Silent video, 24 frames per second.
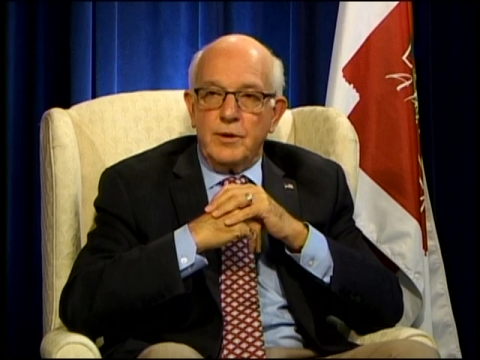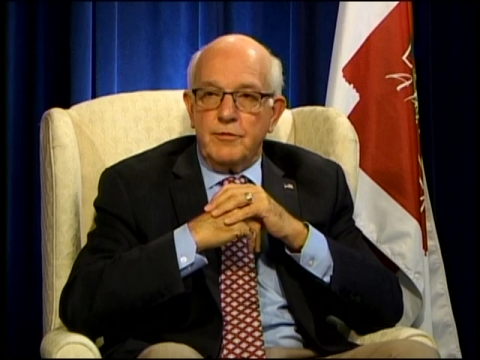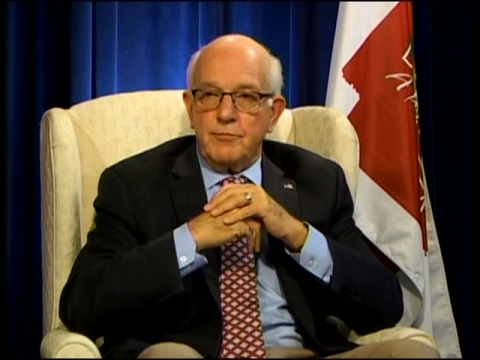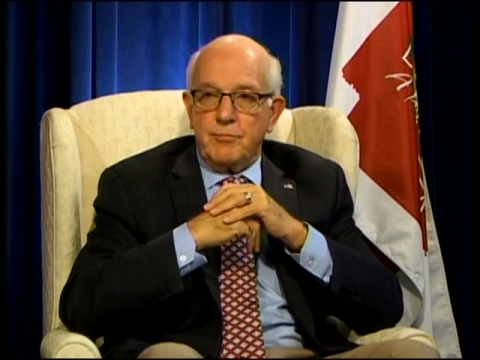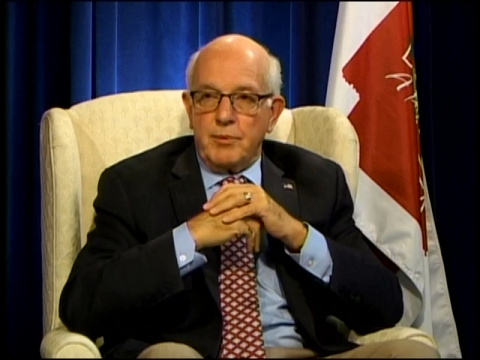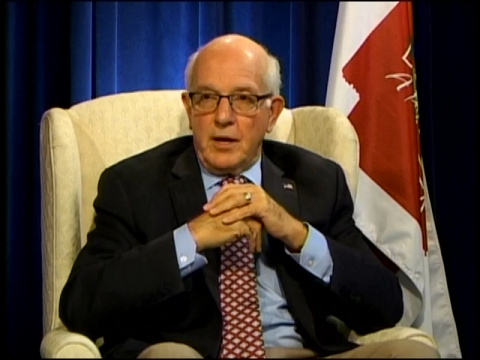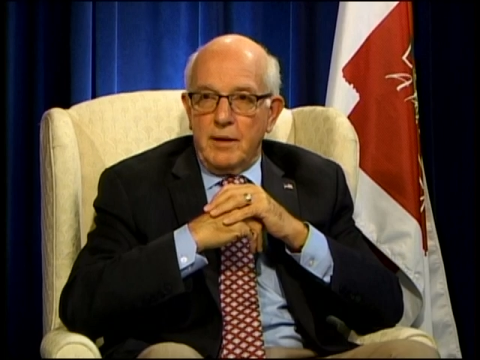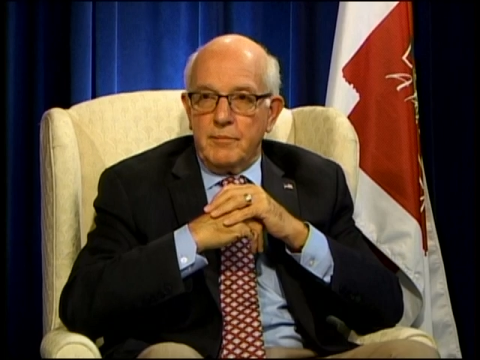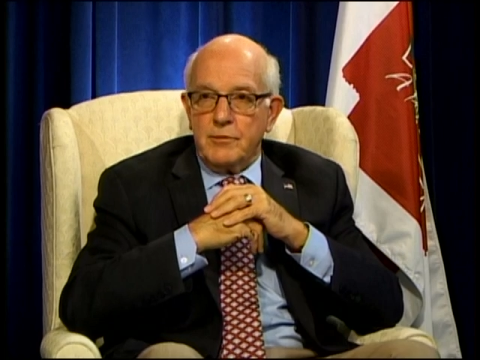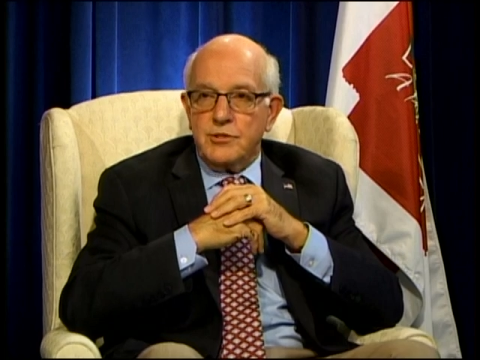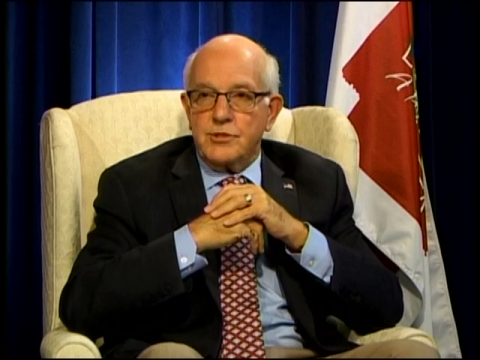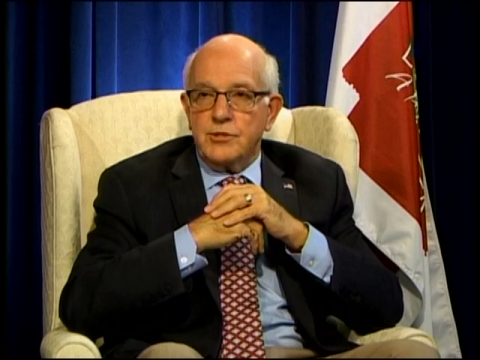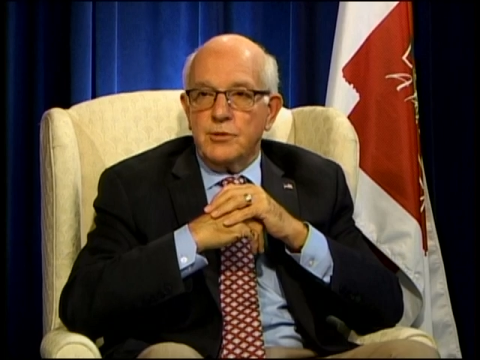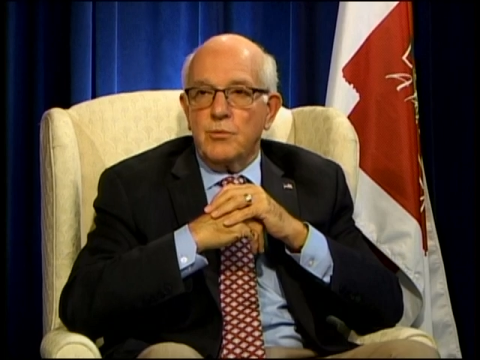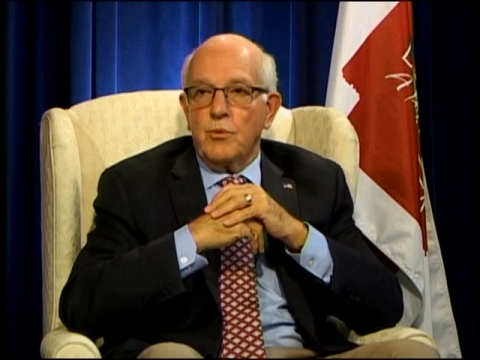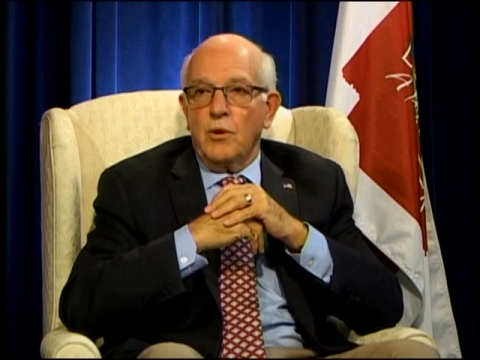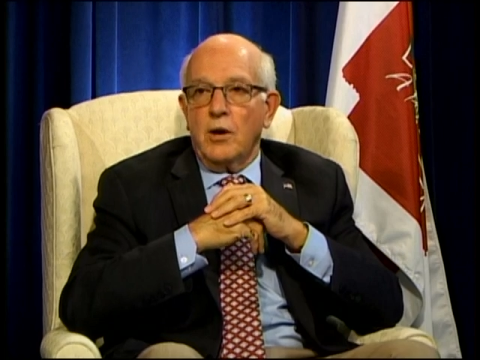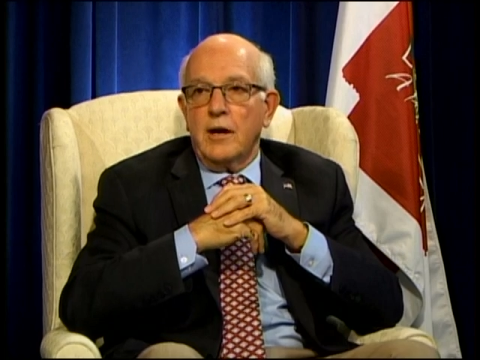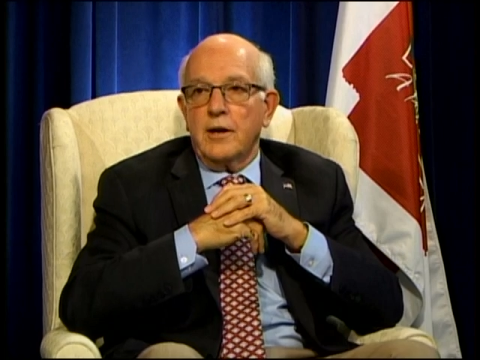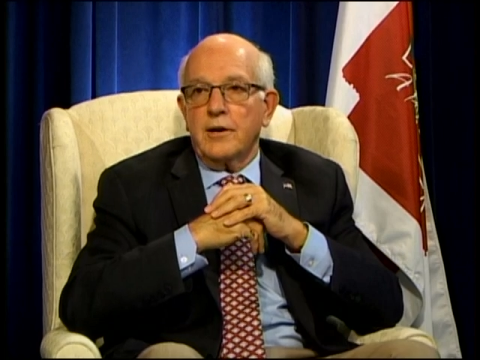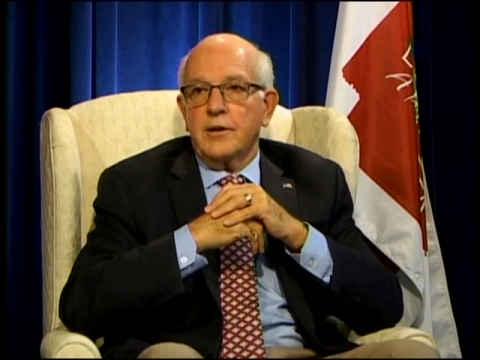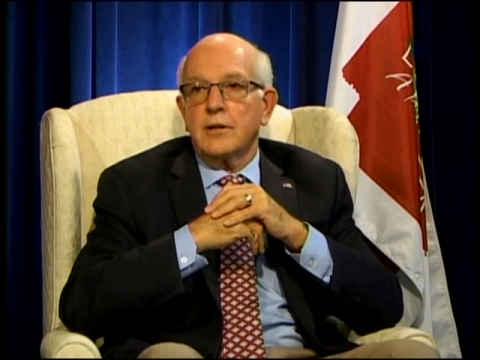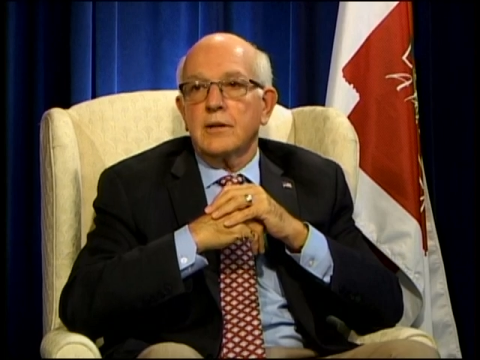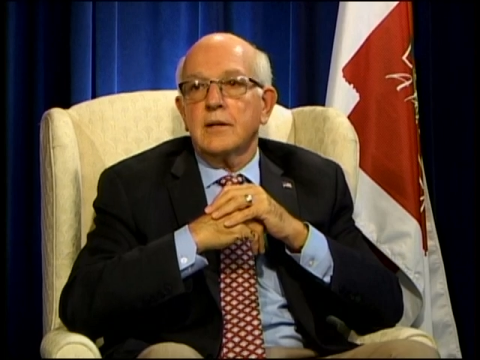promised you
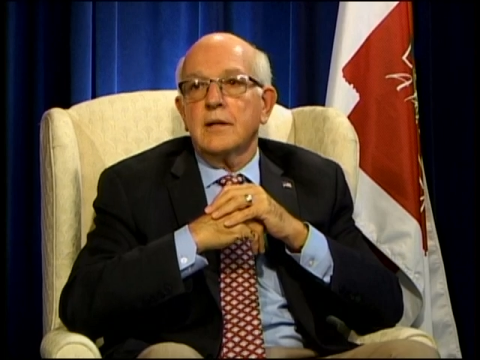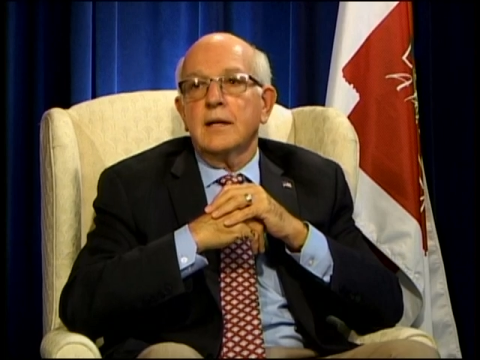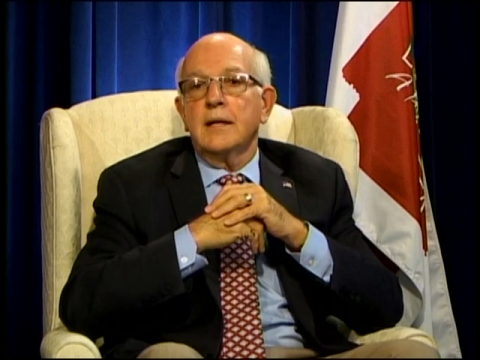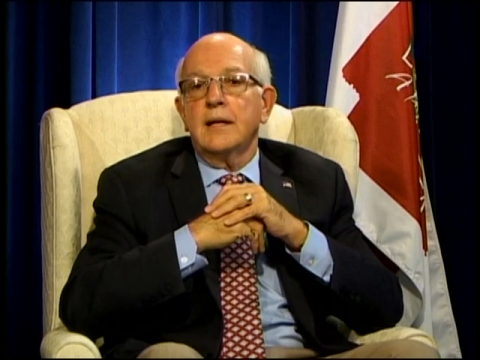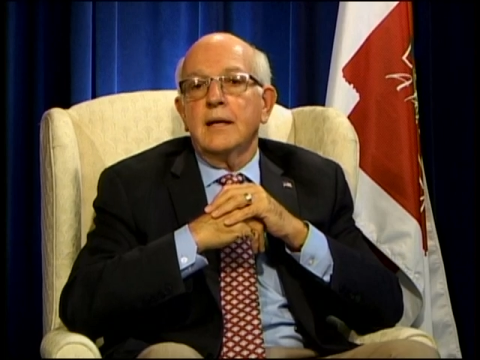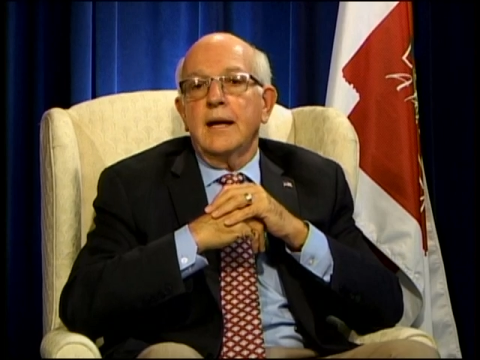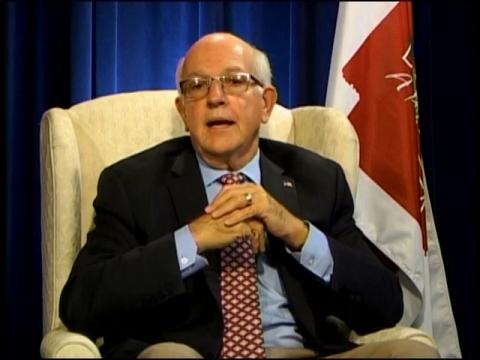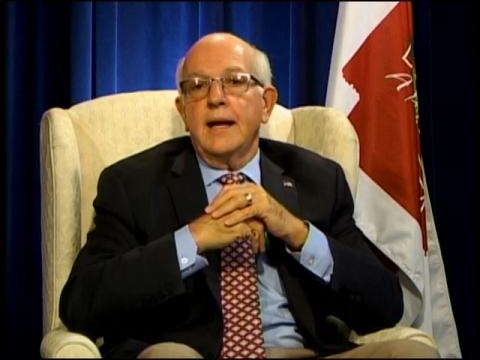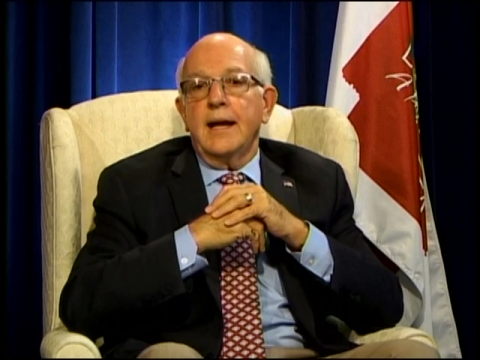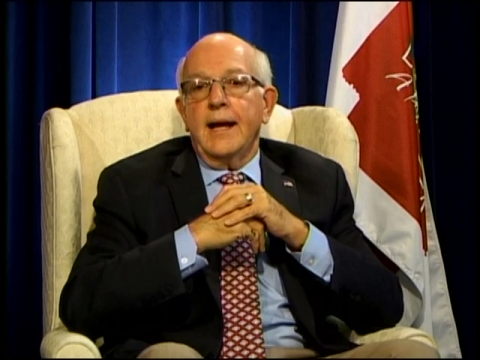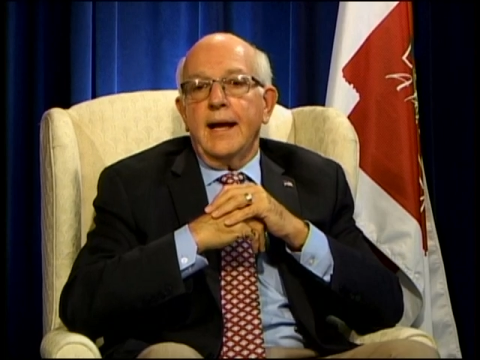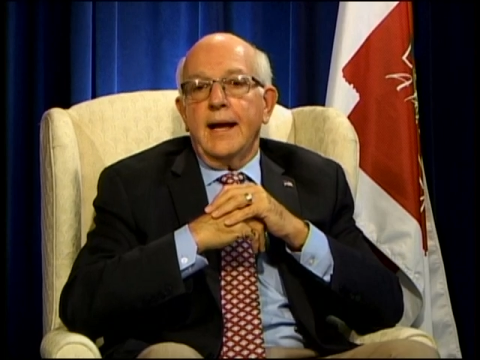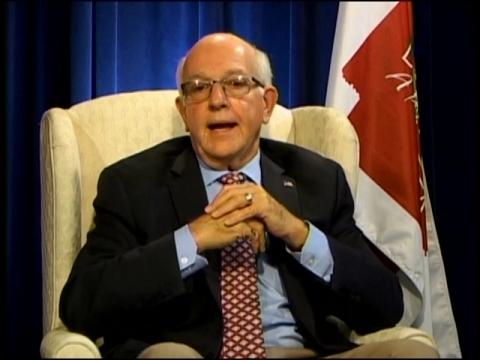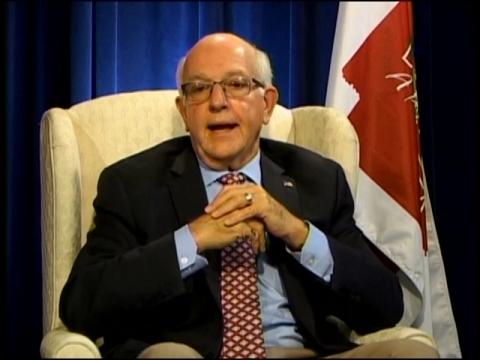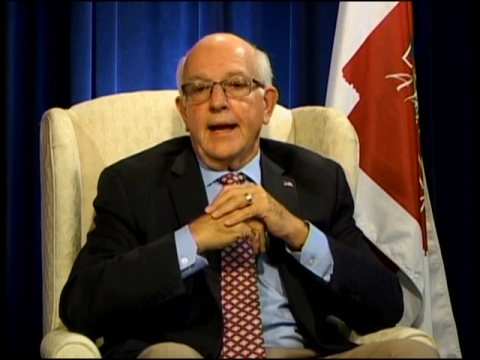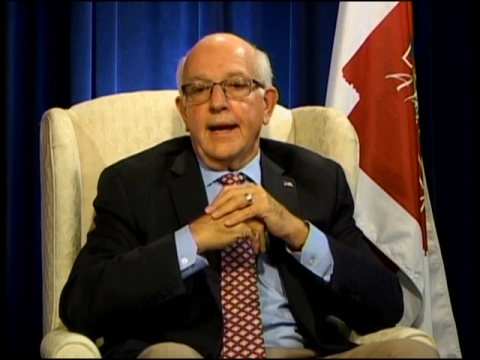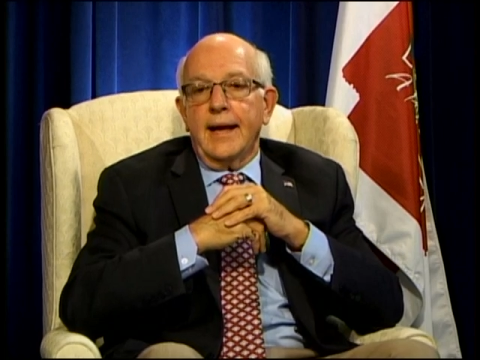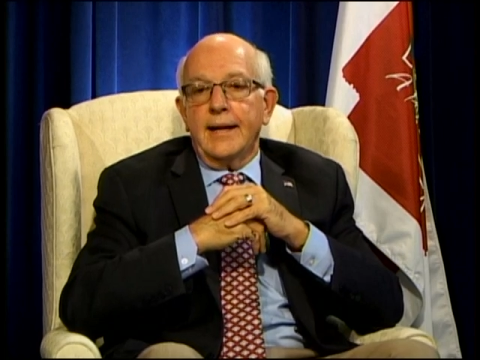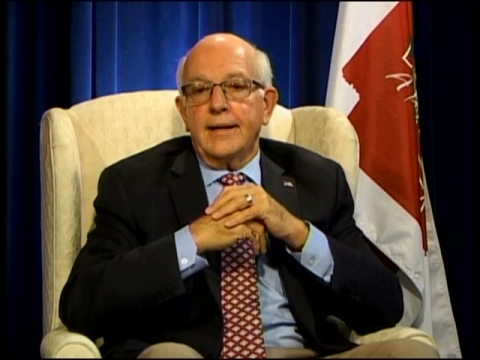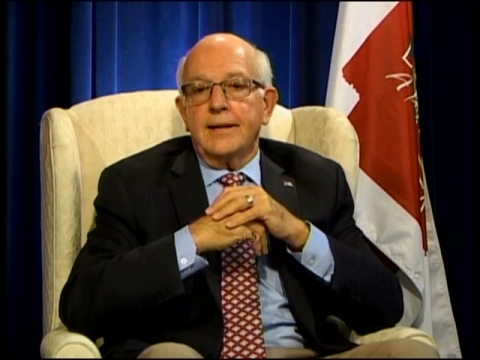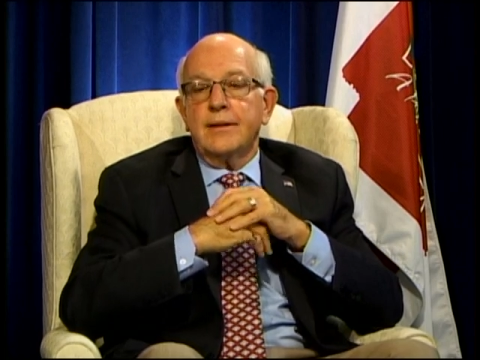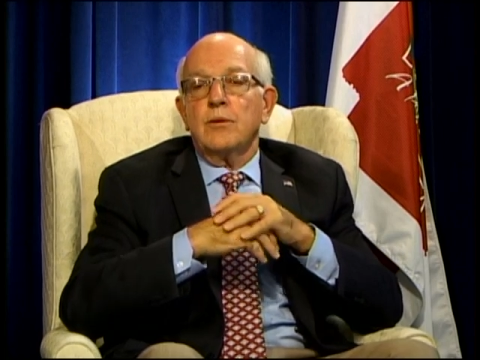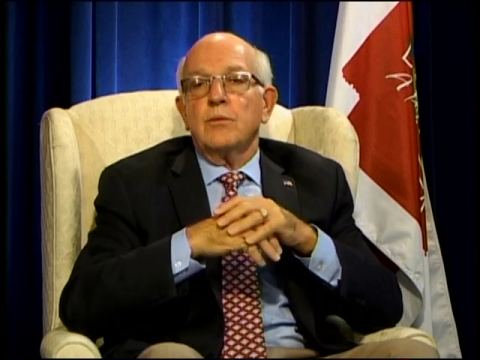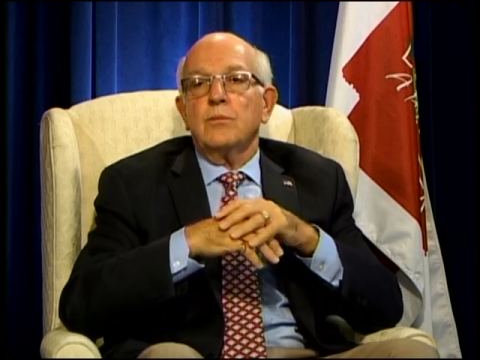water,
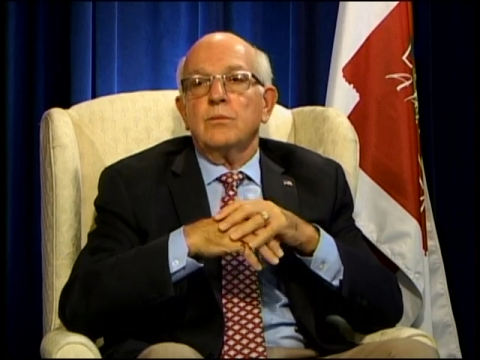and